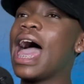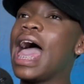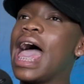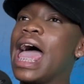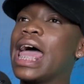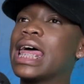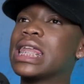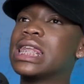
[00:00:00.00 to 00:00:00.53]

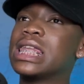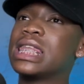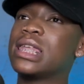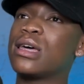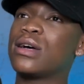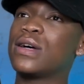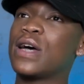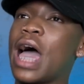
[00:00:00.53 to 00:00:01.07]
And
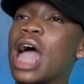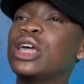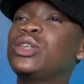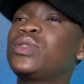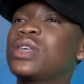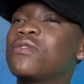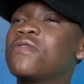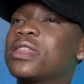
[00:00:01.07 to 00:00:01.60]
I
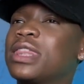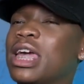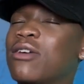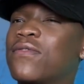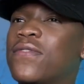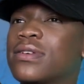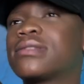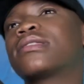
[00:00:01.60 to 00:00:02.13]
used to have a thing
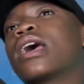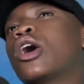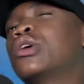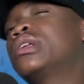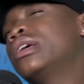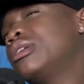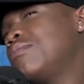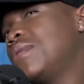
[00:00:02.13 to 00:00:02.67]
for
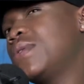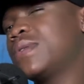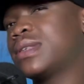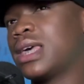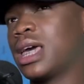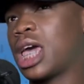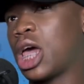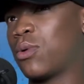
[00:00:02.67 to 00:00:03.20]
sound and
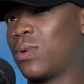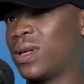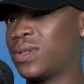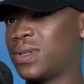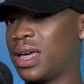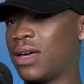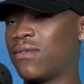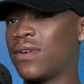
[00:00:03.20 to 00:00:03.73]
music and
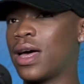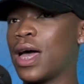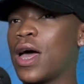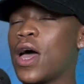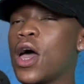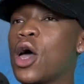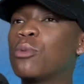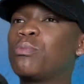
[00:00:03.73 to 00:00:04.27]
whatsoever.
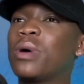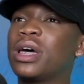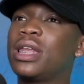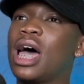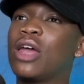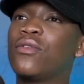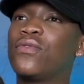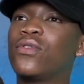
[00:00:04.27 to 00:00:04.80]
But
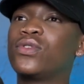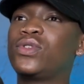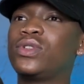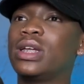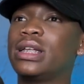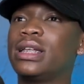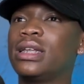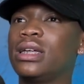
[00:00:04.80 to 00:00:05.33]

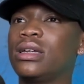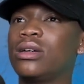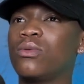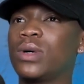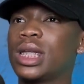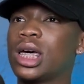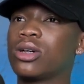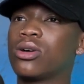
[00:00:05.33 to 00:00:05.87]
unfortunately,
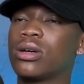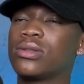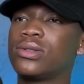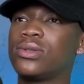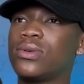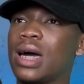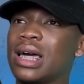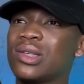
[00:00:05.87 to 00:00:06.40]
when I got
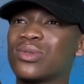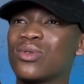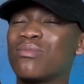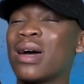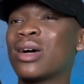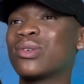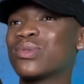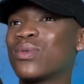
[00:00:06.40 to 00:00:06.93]
to high school, my
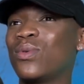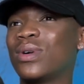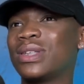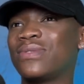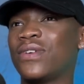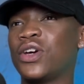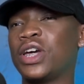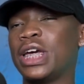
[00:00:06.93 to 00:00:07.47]
high school was
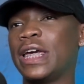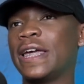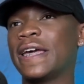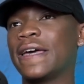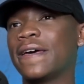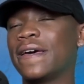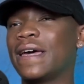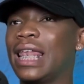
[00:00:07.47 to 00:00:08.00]
very
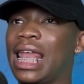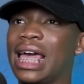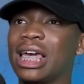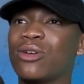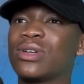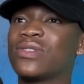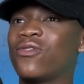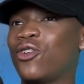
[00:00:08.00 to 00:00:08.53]

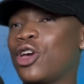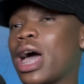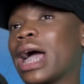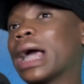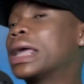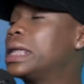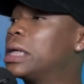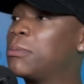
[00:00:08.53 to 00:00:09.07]

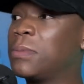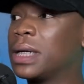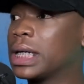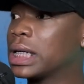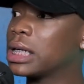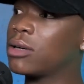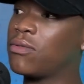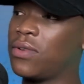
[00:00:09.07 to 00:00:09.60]

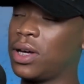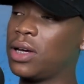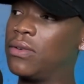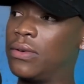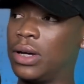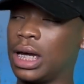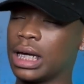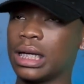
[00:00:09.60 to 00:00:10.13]
academic, very
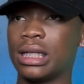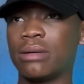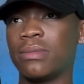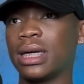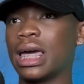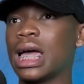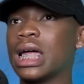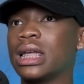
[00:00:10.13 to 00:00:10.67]

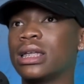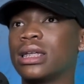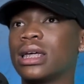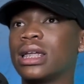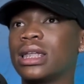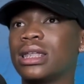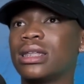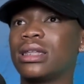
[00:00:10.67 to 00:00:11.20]
academic, and
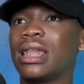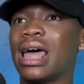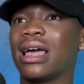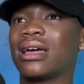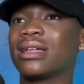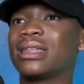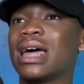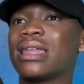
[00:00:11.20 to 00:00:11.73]

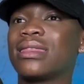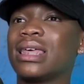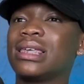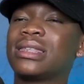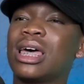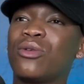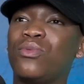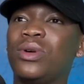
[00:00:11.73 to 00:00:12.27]
like there are things
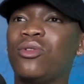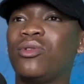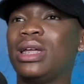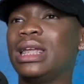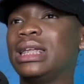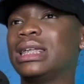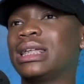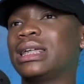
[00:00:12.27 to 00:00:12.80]
that we
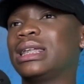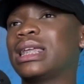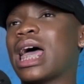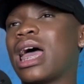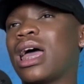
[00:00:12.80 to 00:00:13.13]
really didn't